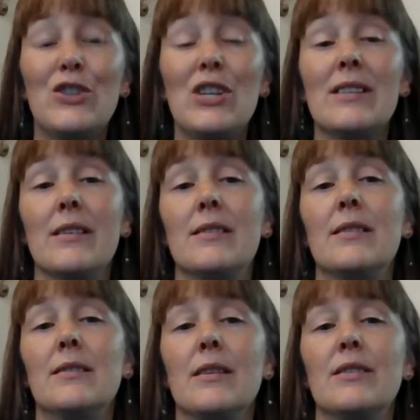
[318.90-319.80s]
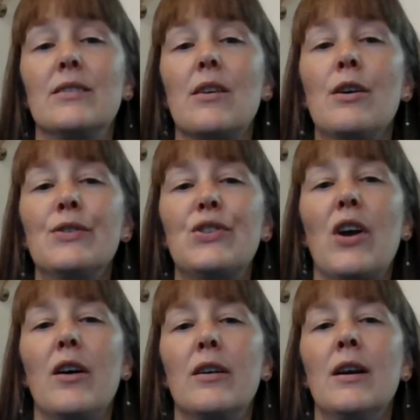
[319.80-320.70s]
Jesus doesn't answer
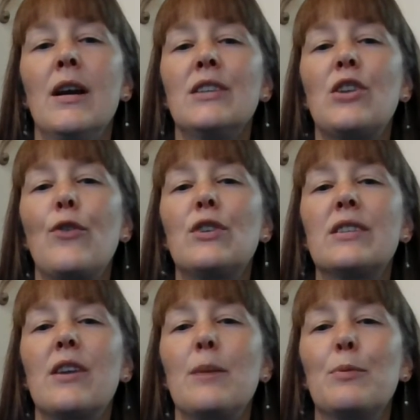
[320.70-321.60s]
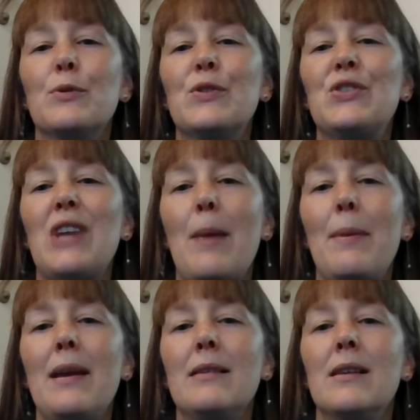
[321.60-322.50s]
her, so the disciples
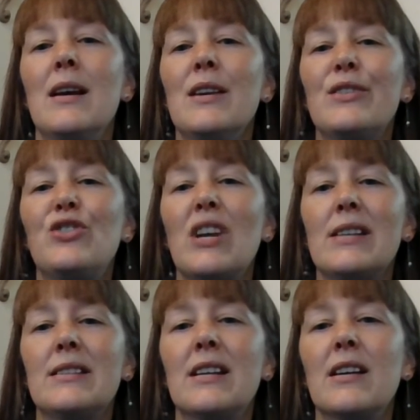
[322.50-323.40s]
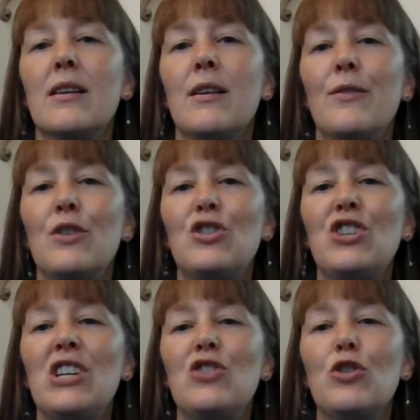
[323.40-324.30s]
step in, suggesting that
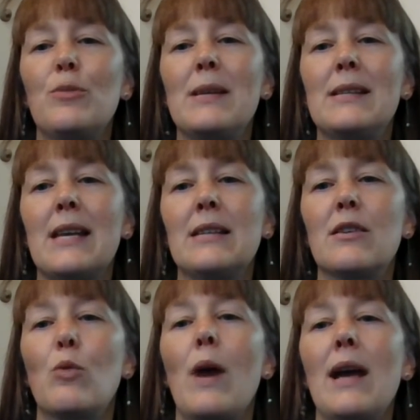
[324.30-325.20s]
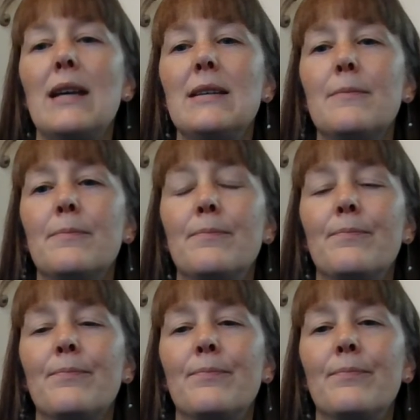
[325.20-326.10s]
she should be sent away.
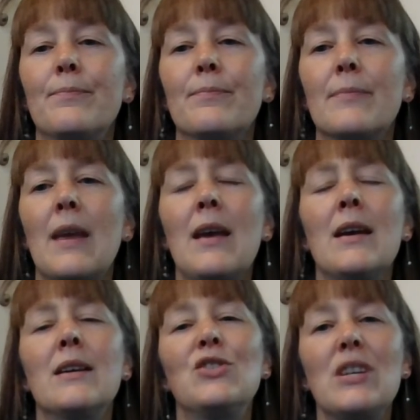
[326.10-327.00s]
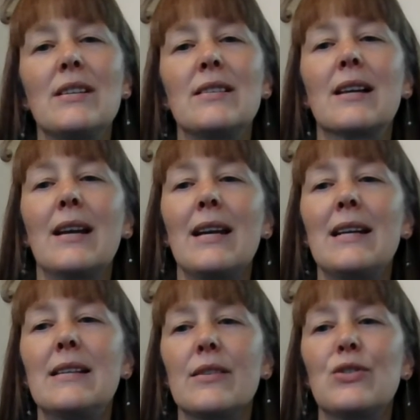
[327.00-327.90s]
Jesus
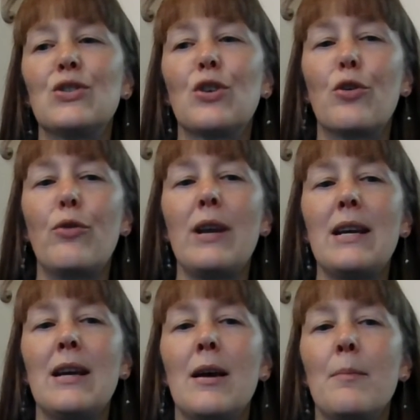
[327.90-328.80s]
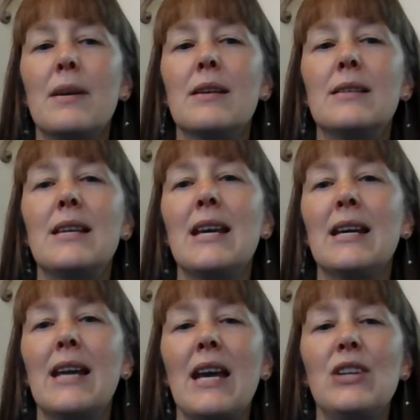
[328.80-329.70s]
clearly doesn't agree because he
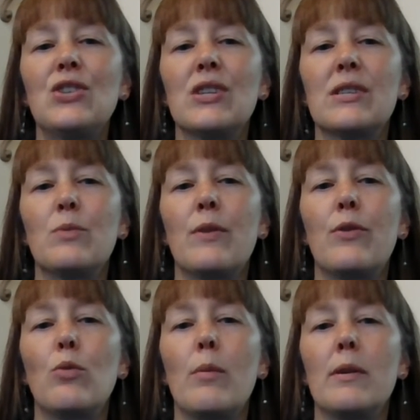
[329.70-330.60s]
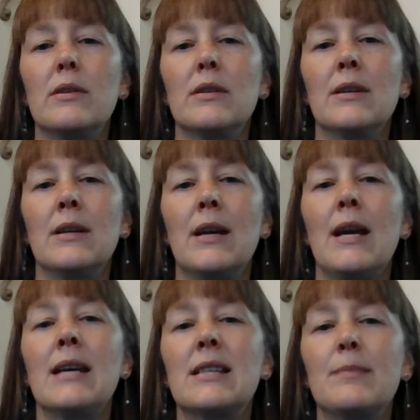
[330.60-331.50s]
engages with the woman,
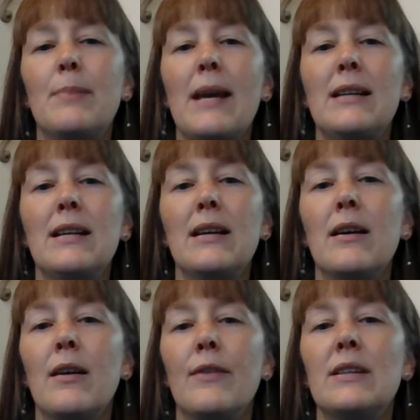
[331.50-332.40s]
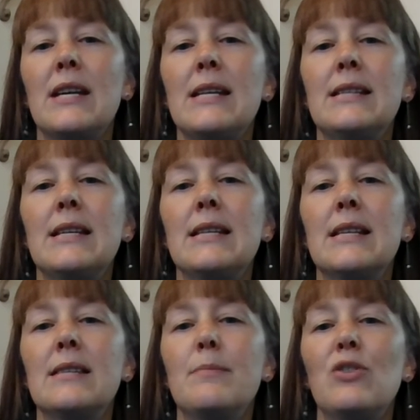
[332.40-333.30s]
explaining that he sees
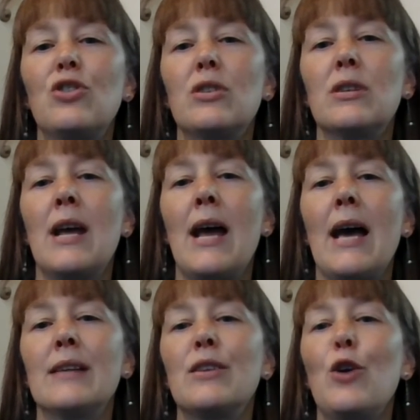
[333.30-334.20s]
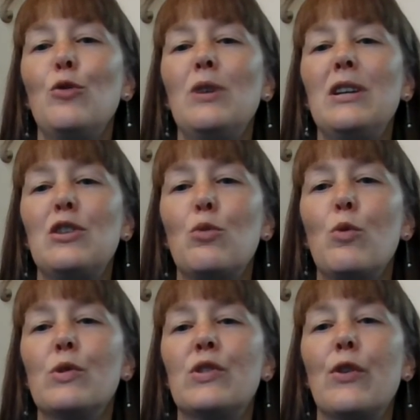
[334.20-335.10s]
his mission as only
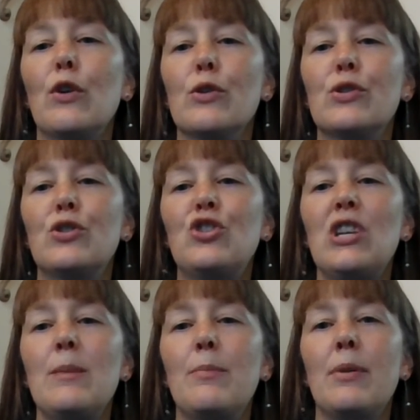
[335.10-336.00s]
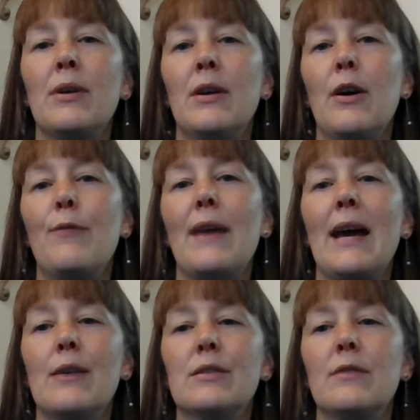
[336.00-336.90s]
towards the lost sheep of the
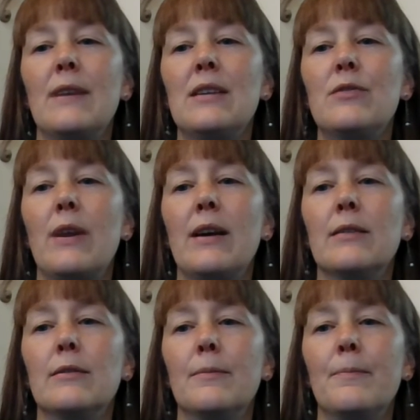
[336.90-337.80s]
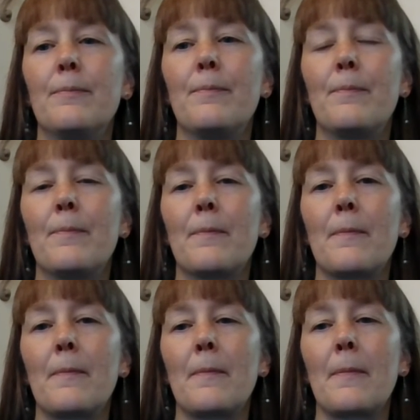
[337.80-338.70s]
house of Israel.
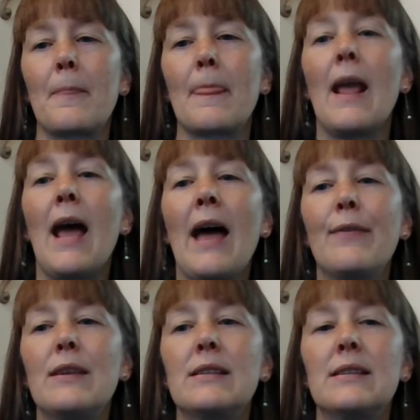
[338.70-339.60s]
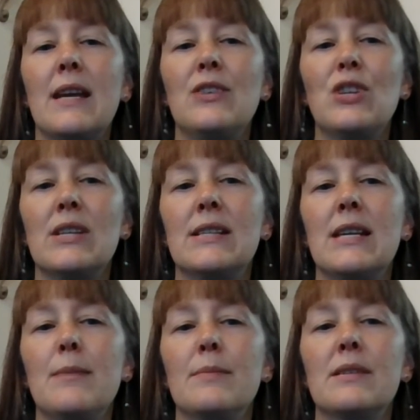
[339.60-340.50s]
At this stage, it
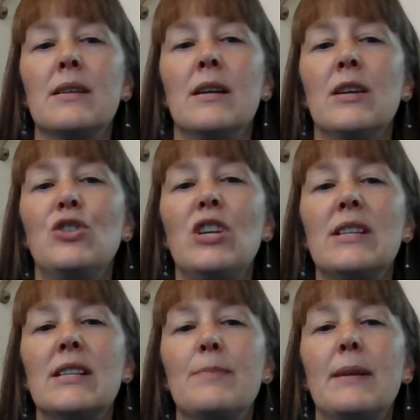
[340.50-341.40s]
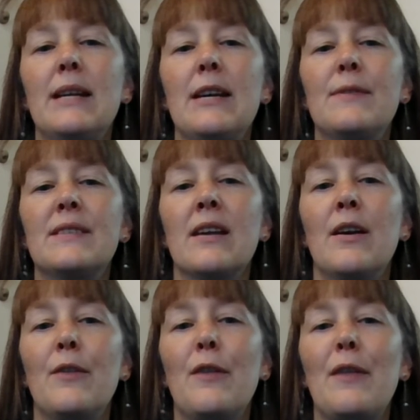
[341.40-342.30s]
seems, Jesus believes
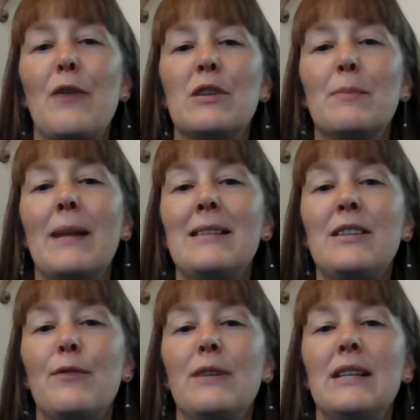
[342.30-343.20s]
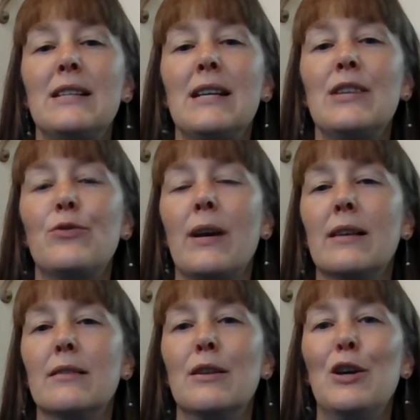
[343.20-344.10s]
that there is plenty of need in
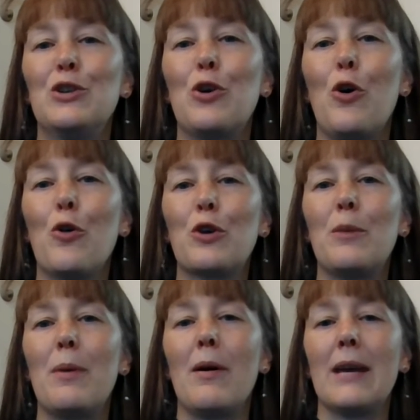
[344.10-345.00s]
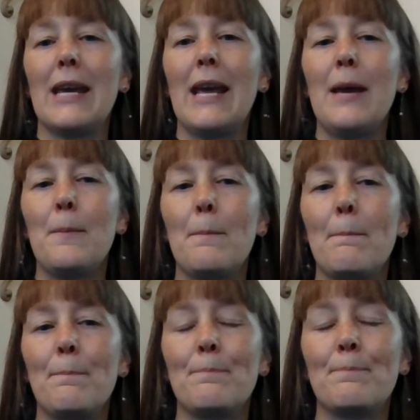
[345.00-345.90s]
Israel to occupy him.